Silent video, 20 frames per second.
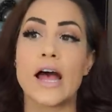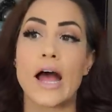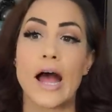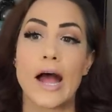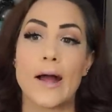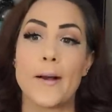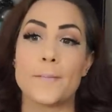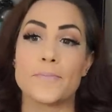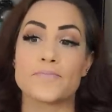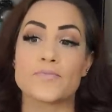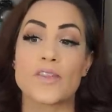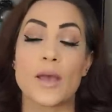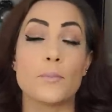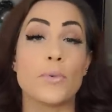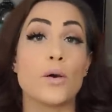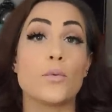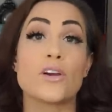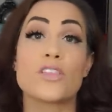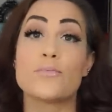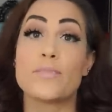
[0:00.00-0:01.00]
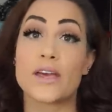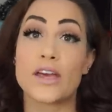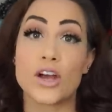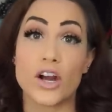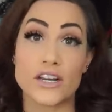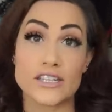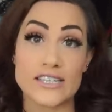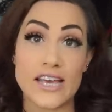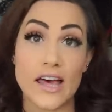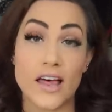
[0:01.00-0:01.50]
Um, but with Big
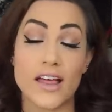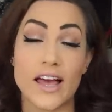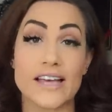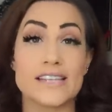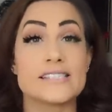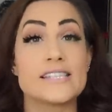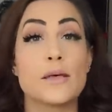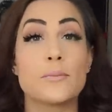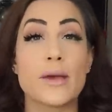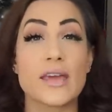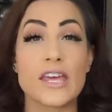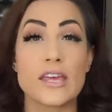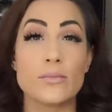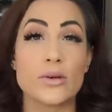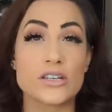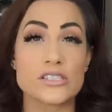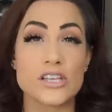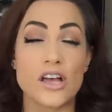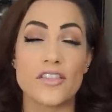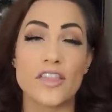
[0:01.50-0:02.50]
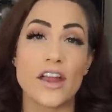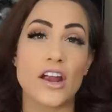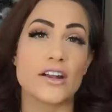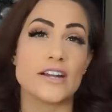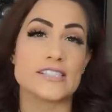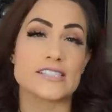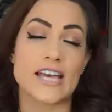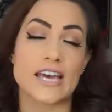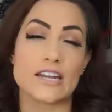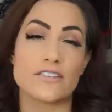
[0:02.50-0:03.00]
Cartel, I sell my ebooks on there
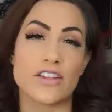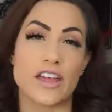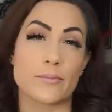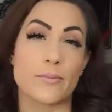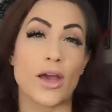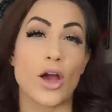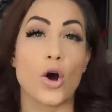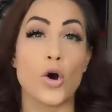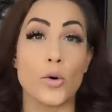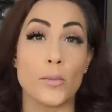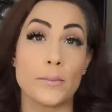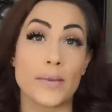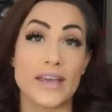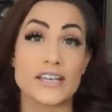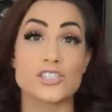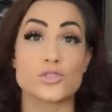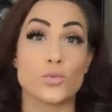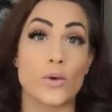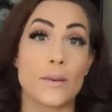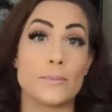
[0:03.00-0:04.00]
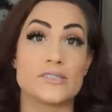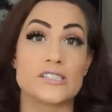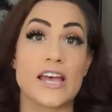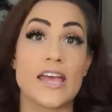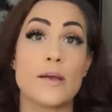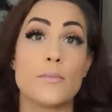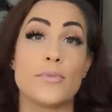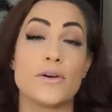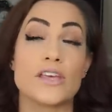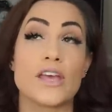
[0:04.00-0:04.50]
and it's kind of like my home-based
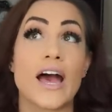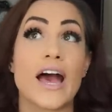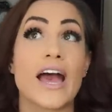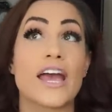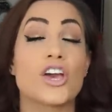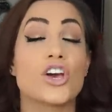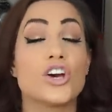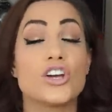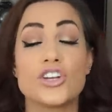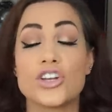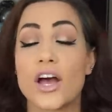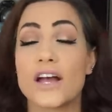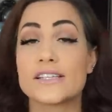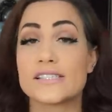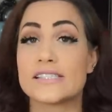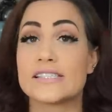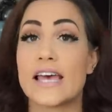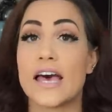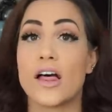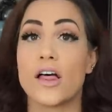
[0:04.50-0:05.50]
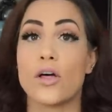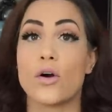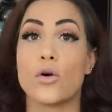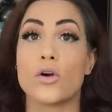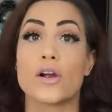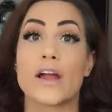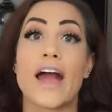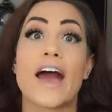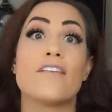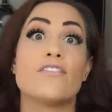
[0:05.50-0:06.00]
website, but I could not sell
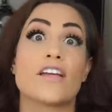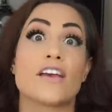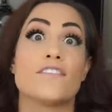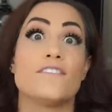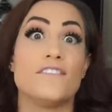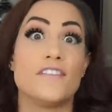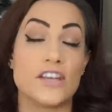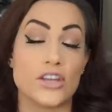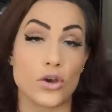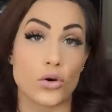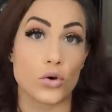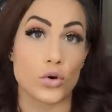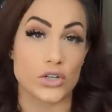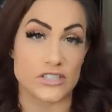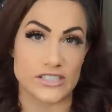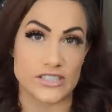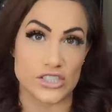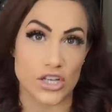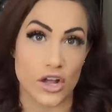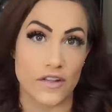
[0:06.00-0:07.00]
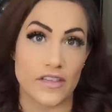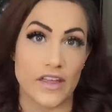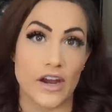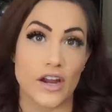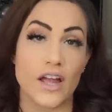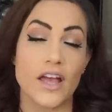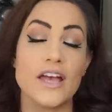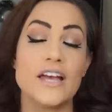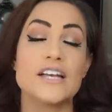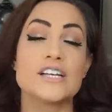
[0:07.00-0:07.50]
or have like video courses on
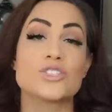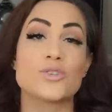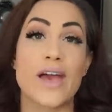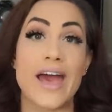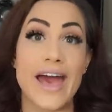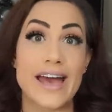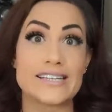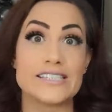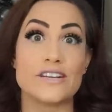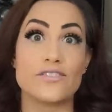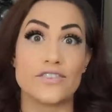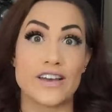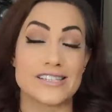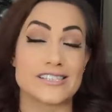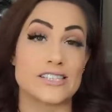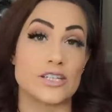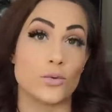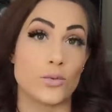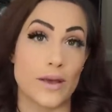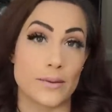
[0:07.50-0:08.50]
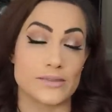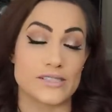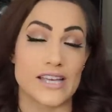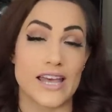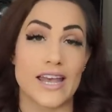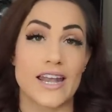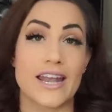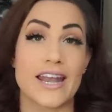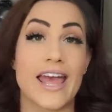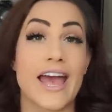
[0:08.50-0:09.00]
there. So I had to invest in a
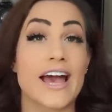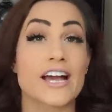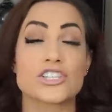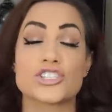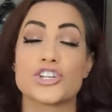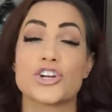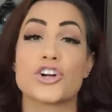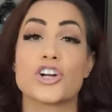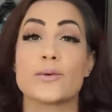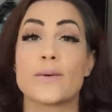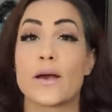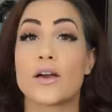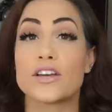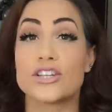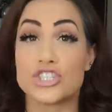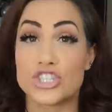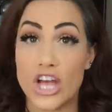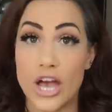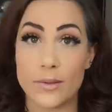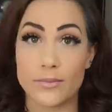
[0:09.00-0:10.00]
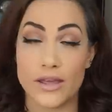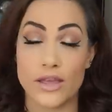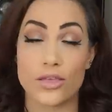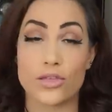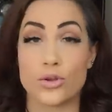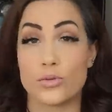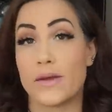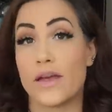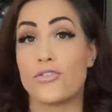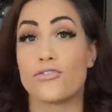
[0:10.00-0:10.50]
website and I actually heard about Kajabi
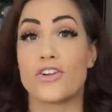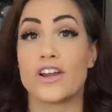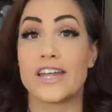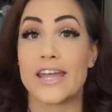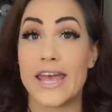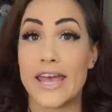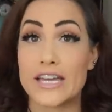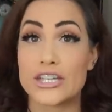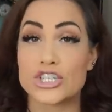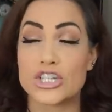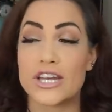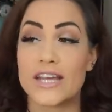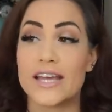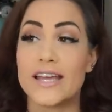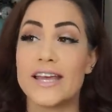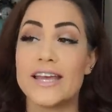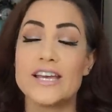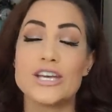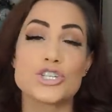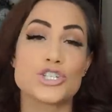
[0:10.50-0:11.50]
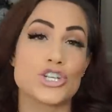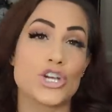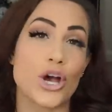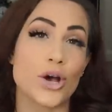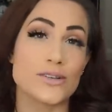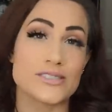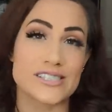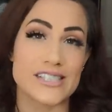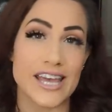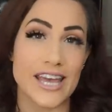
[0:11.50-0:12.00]
through my friend Angie. She
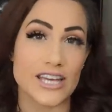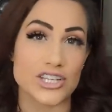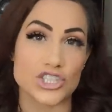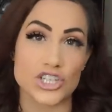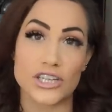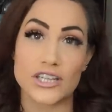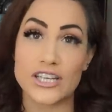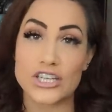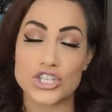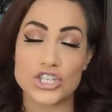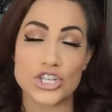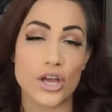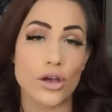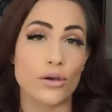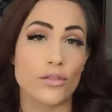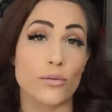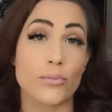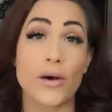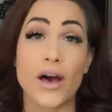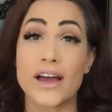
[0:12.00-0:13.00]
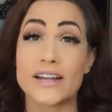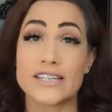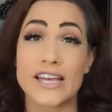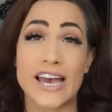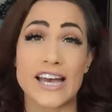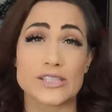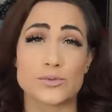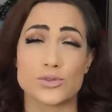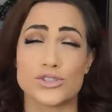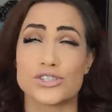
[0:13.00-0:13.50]
hosts the Angie Lee Show, the
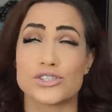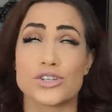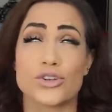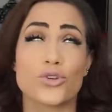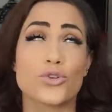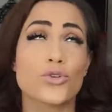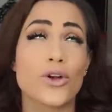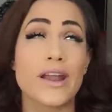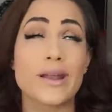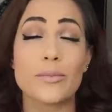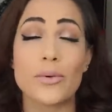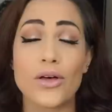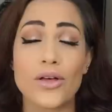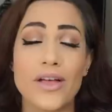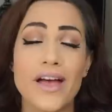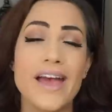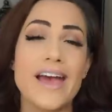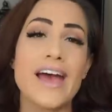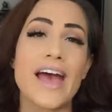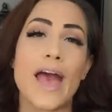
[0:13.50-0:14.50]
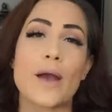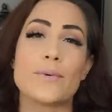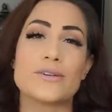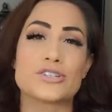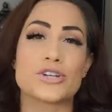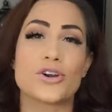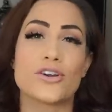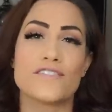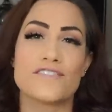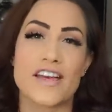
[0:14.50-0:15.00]
podcast, which is incredible. I went
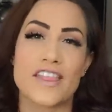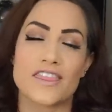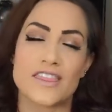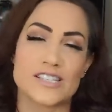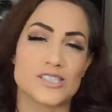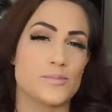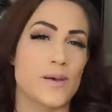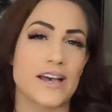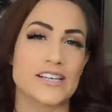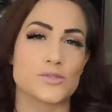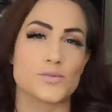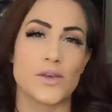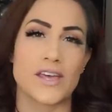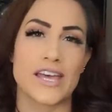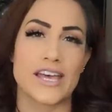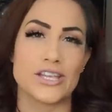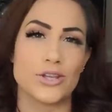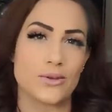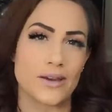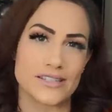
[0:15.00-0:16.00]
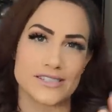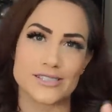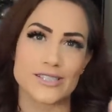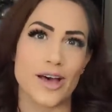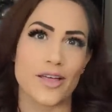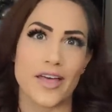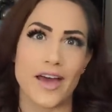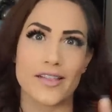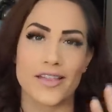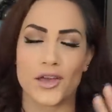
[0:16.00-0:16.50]
to her event this past weekend. You guys
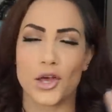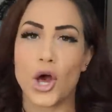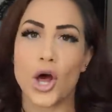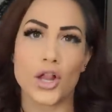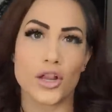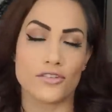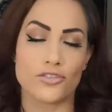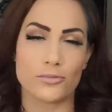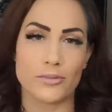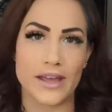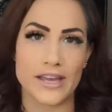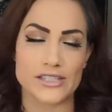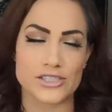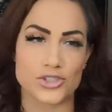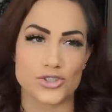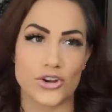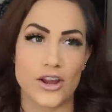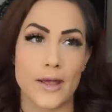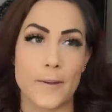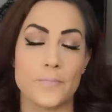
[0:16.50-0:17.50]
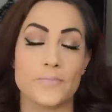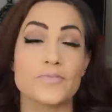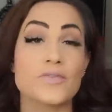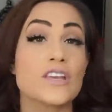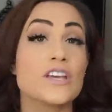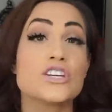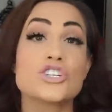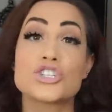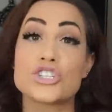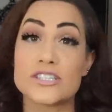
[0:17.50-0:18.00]
saw that like all over my Instagram.
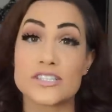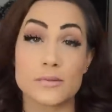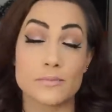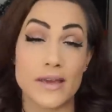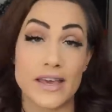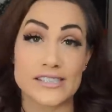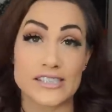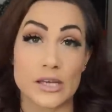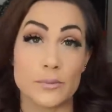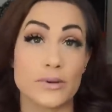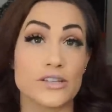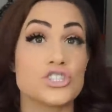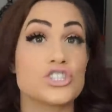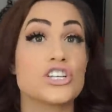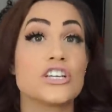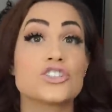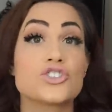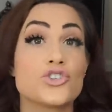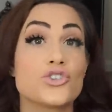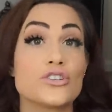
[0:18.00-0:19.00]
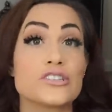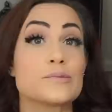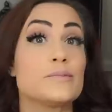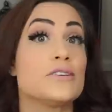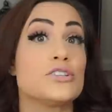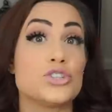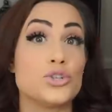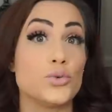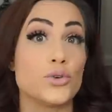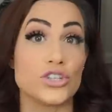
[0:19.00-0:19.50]
She's amazing, but she introduced
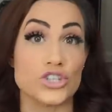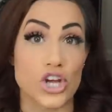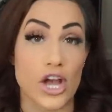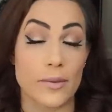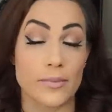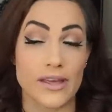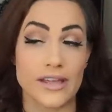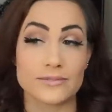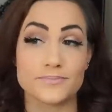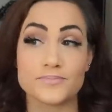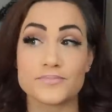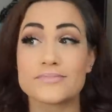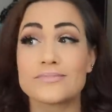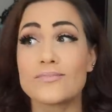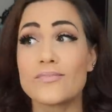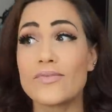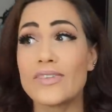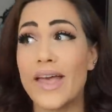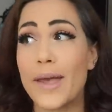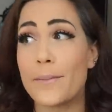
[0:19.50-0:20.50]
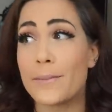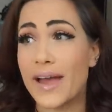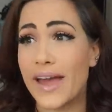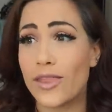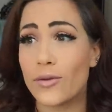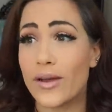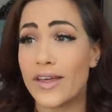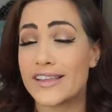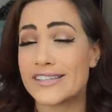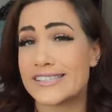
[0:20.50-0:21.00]
me to Kajabi. By
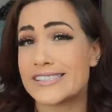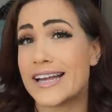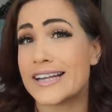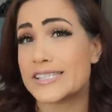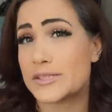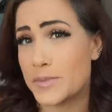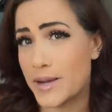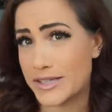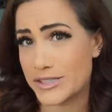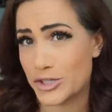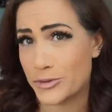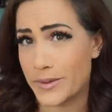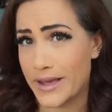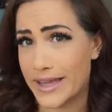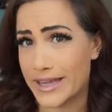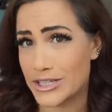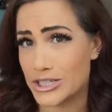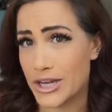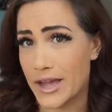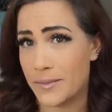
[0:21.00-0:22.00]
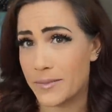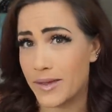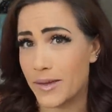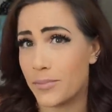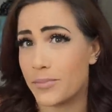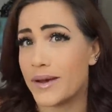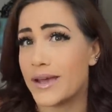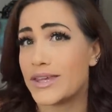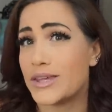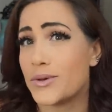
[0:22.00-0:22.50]
the way, this is not sponsored by
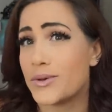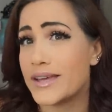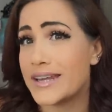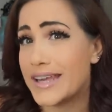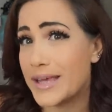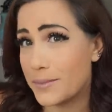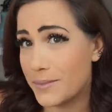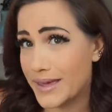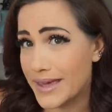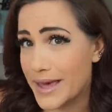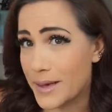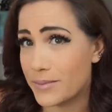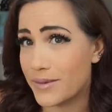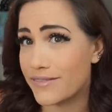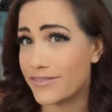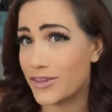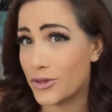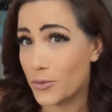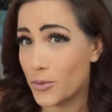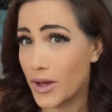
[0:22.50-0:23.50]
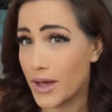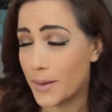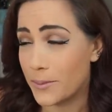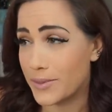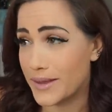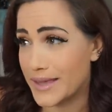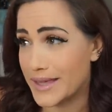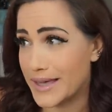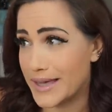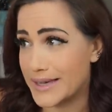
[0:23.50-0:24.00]
Kajabi, but you can hit me up if you want
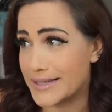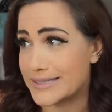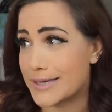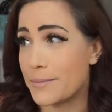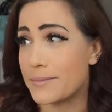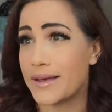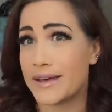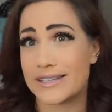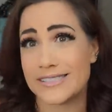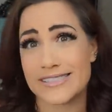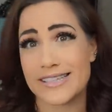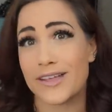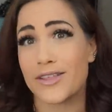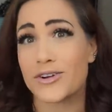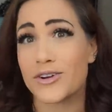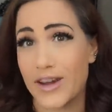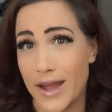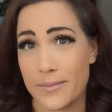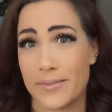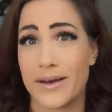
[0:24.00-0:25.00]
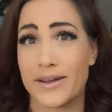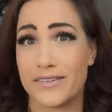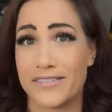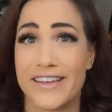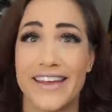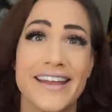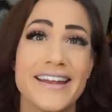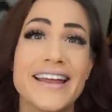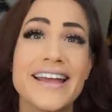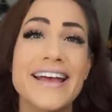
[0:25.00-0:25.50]
because I'm about to sell the crap out of
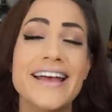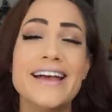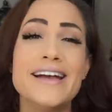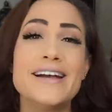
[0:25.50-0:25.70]
it.